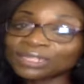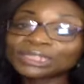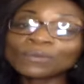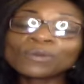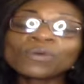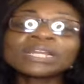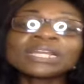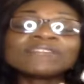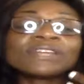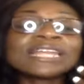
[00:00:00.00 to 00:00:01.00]
So we want
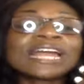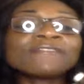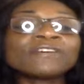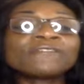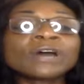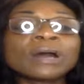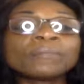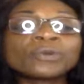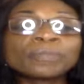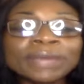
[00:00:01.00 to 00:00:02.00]
to live a life of
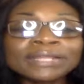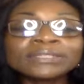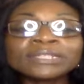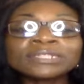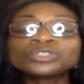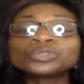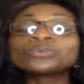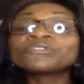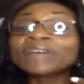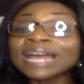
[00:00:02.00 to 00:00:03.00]
um, repentance
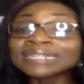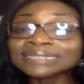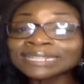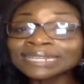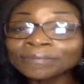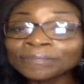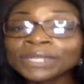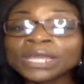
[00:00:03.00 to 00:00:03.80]
through fasting.